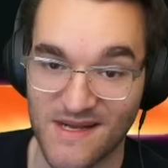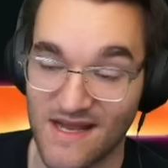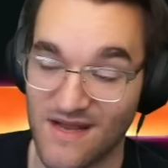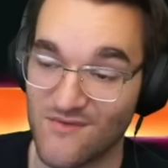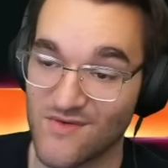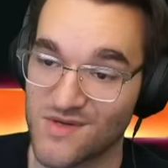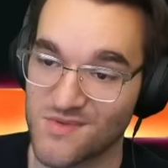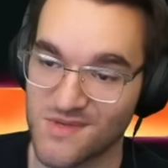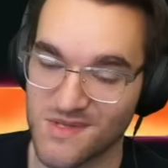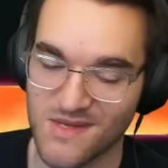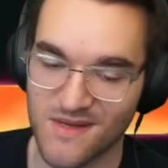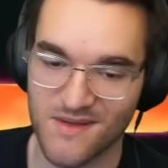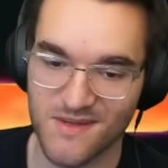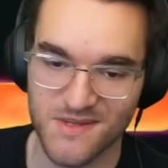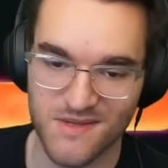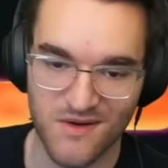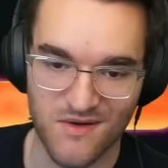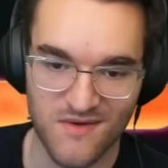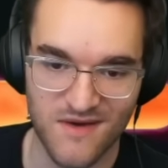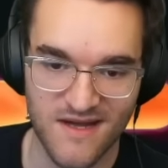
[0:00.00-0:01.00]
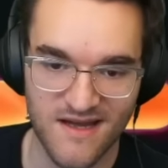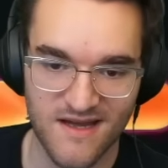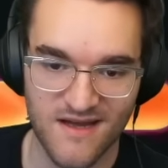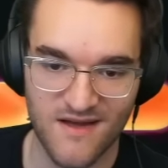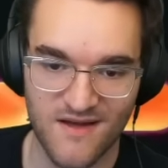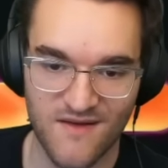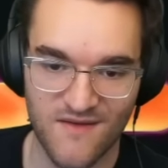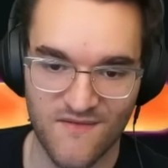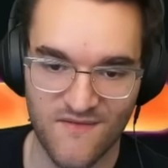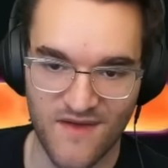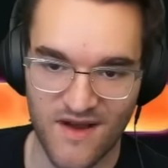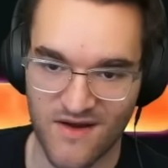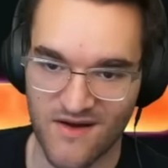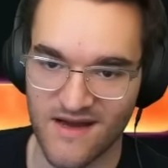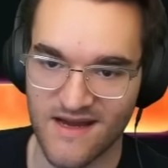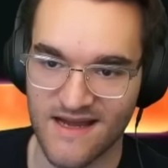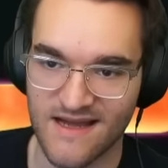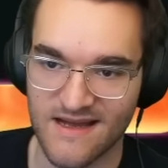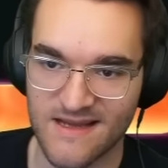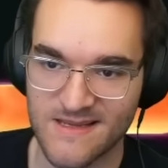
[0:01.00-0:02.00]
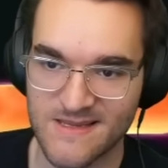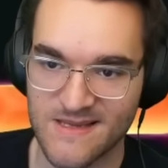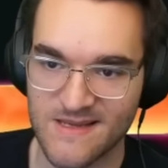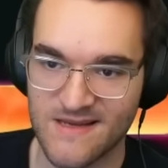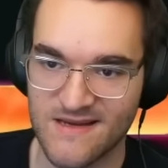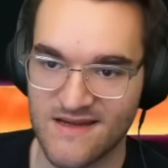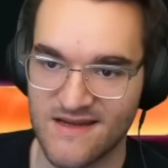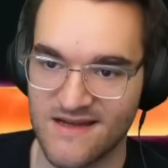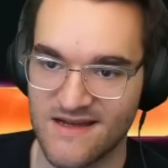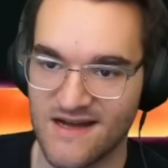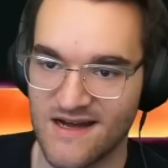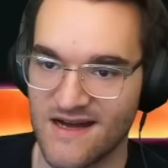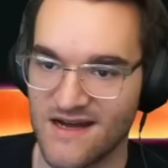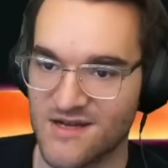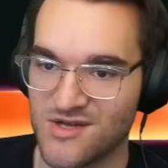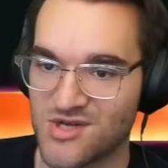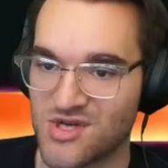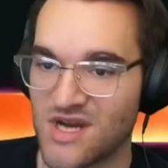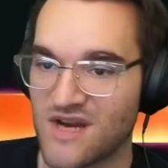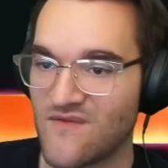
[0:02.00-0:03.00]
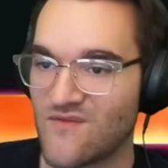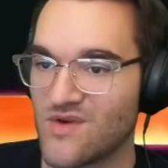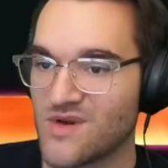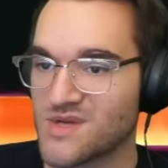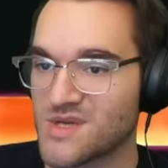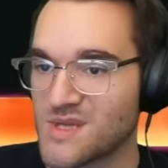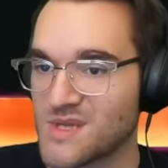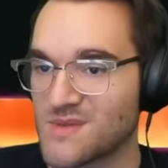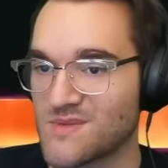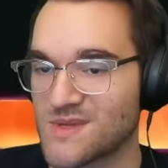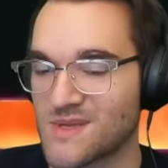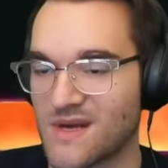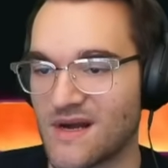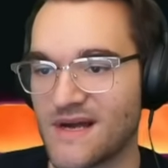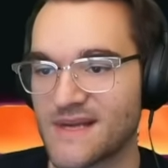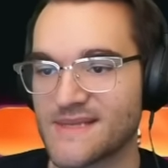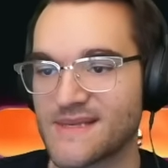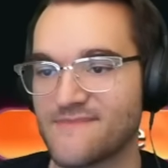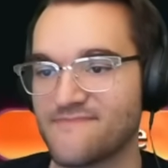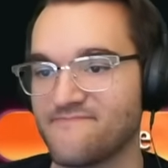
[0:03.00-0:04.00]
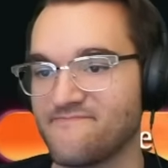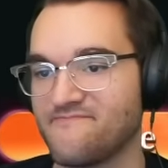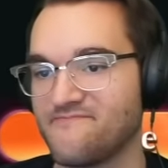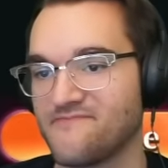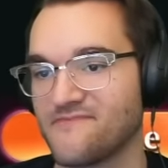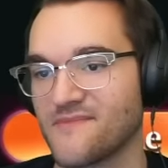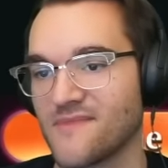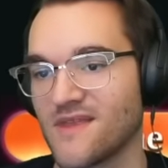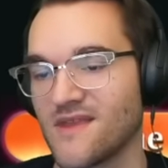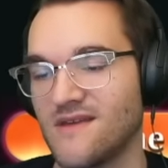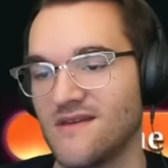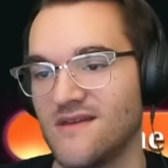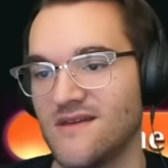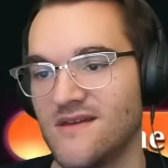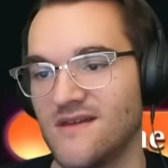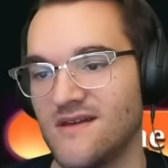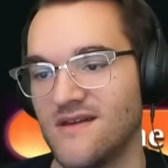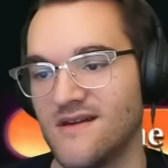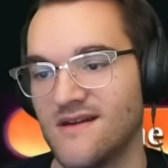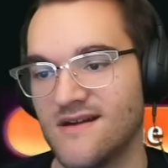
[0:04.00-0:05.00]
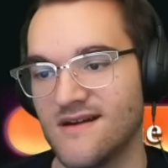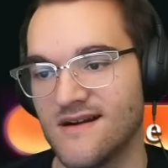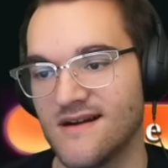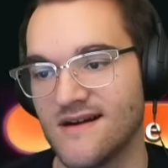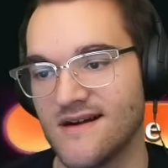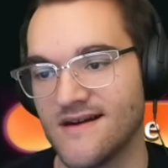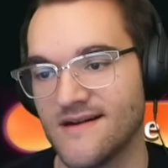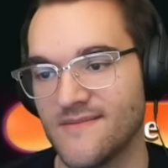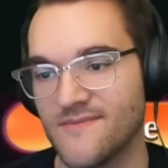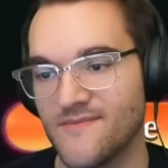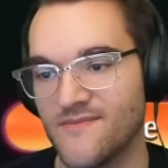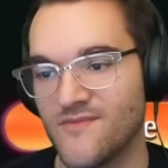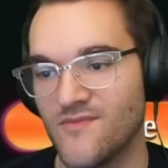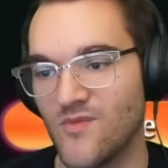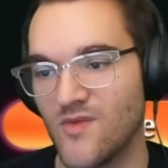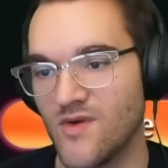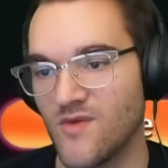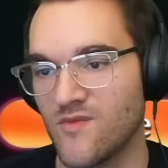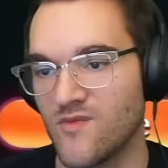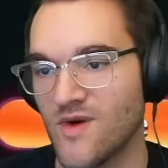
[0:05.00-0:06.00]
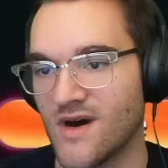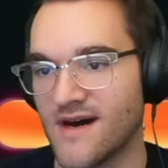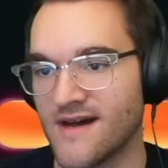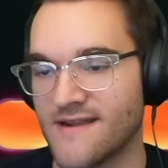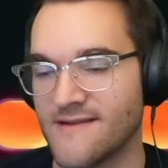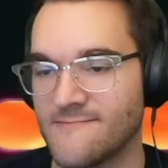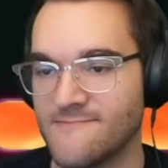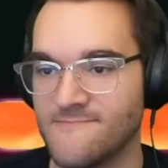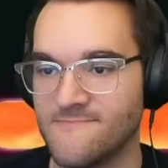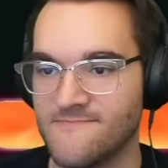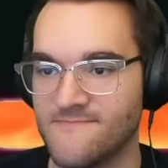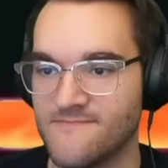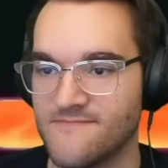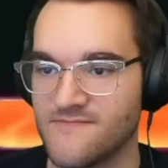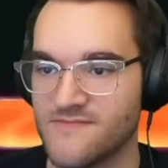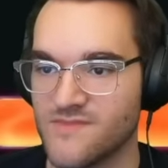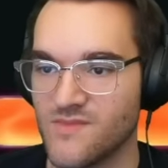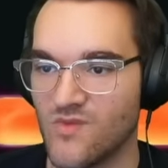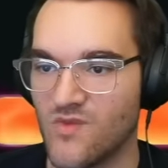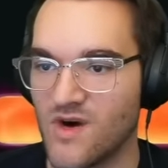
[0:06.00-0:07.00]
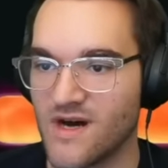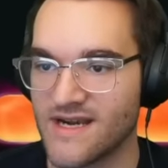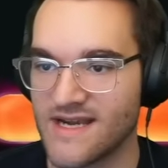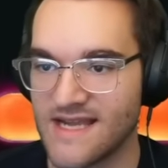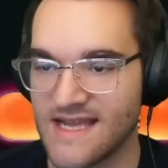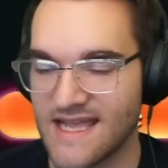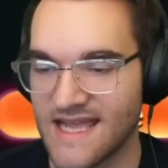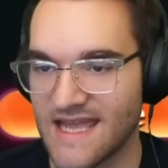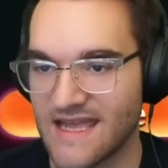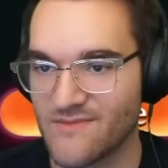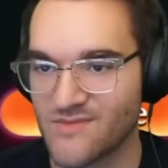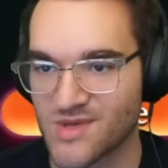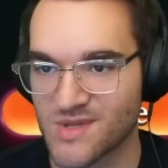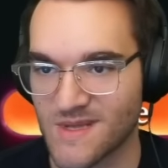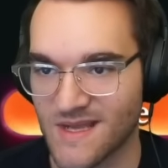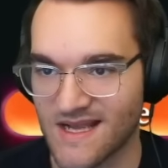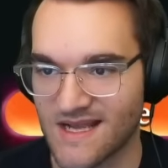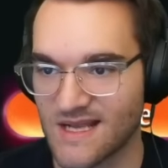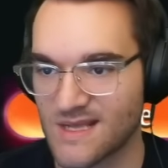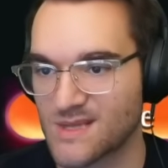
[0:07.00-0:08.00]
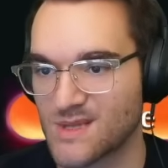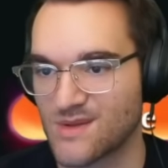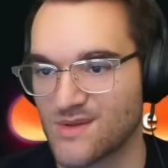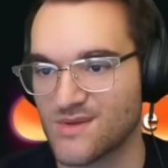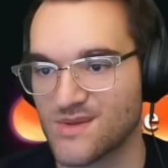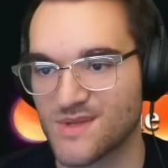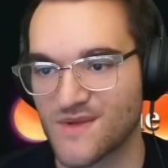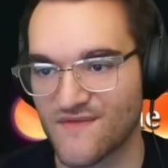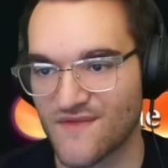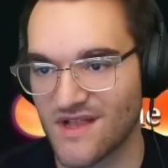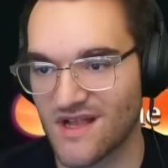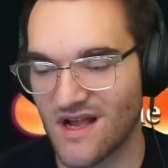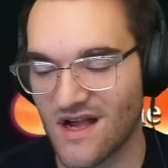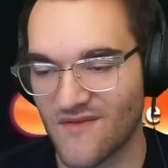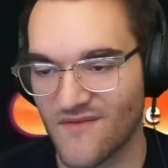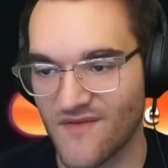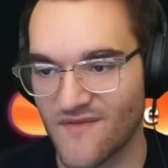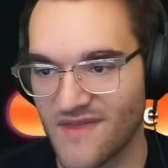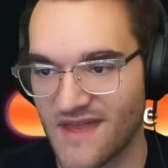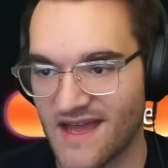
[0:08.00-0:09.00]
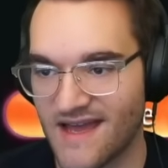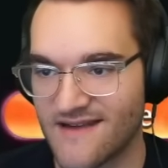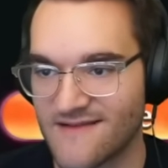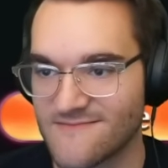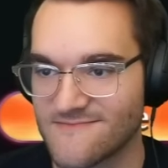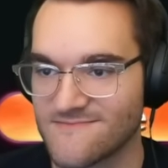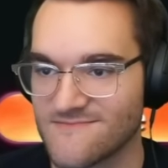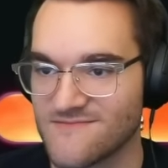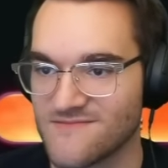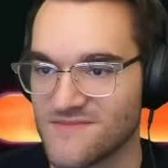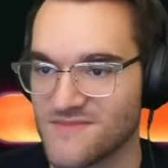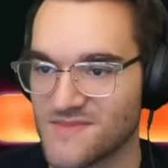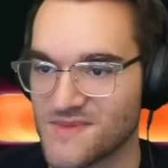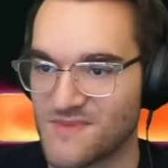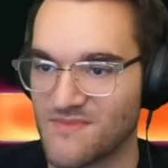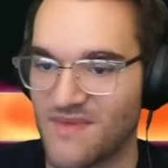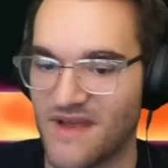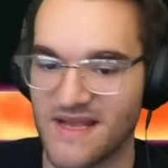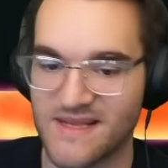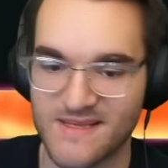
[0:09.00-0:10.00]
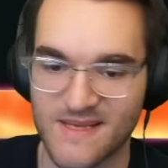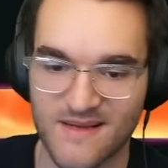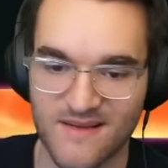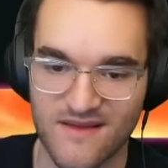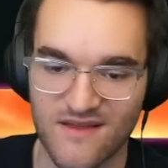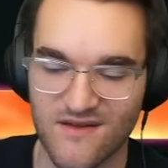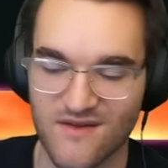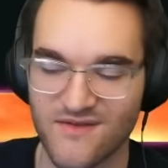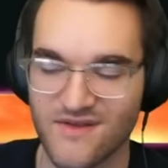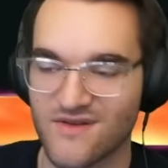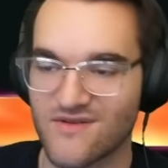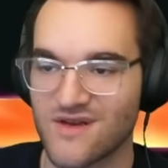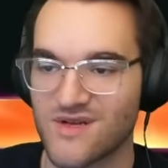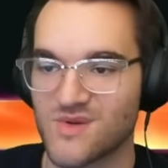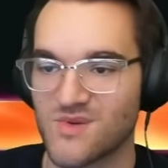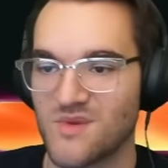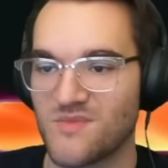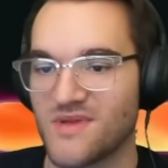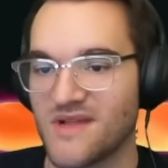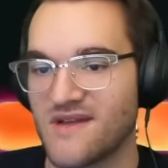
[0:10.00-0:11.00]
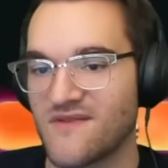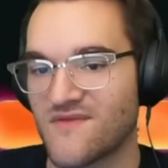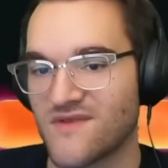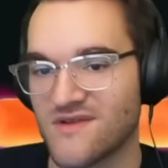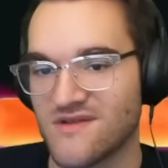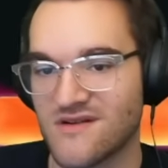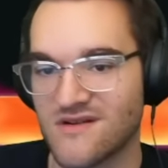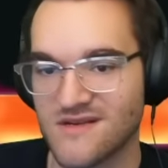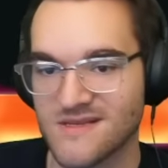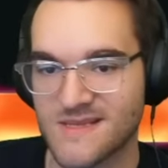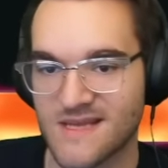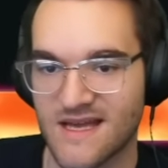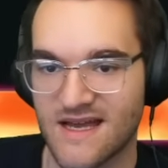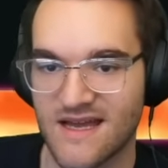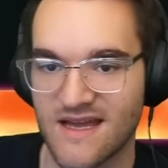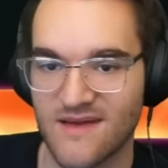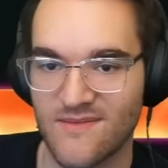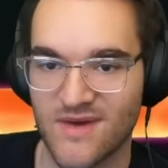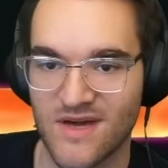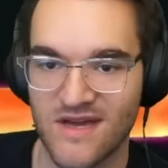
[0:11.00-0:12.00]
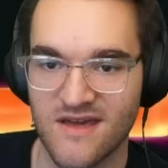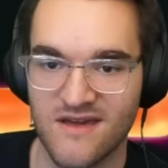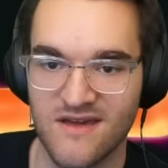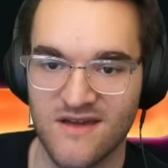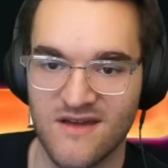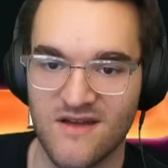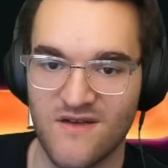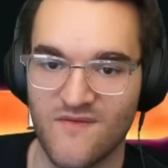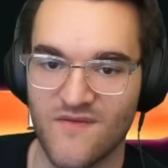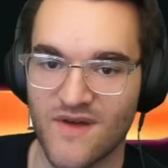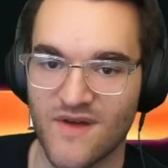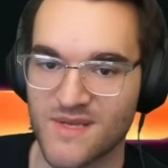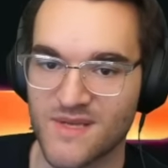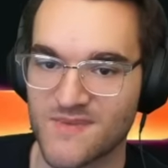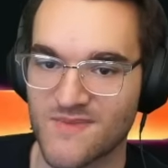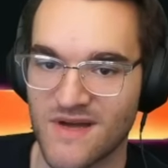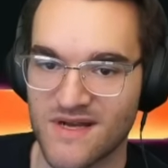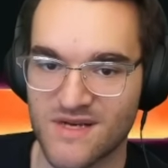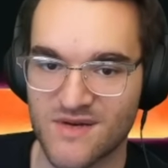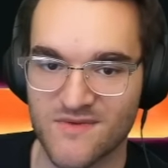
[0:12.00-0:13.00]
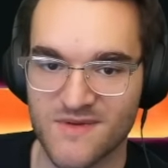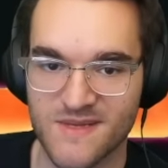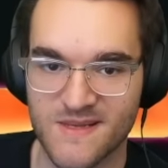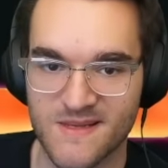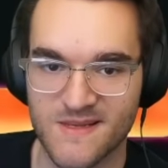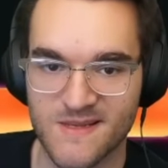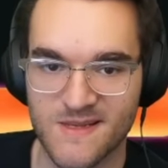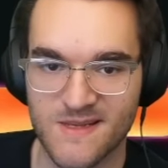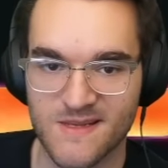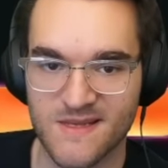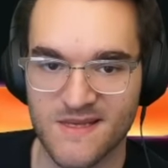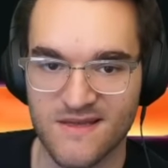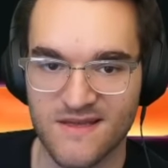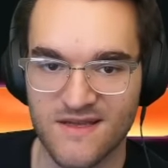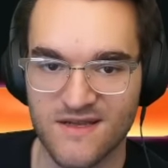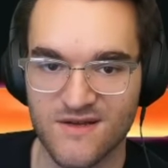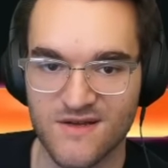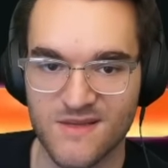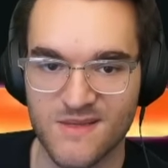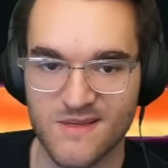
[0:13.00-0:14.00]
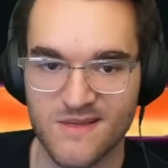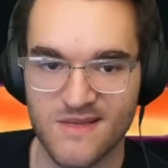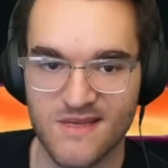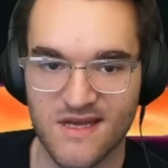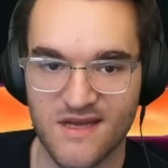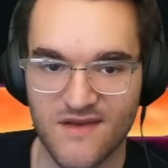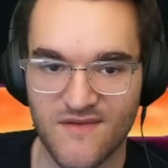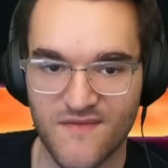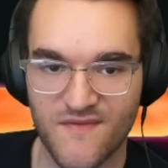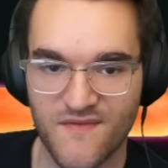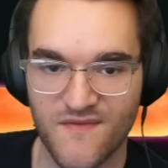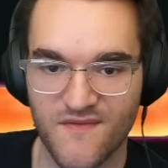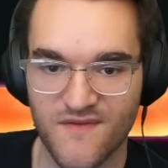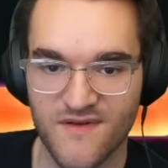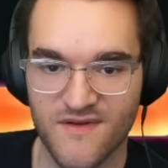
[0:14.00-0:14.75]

which was also very nice. Gin of Wishes was awesome. We won one game just like exclusively off of that. Basically the only creature we played for a long time. Bell Spectre was consistently good stuff.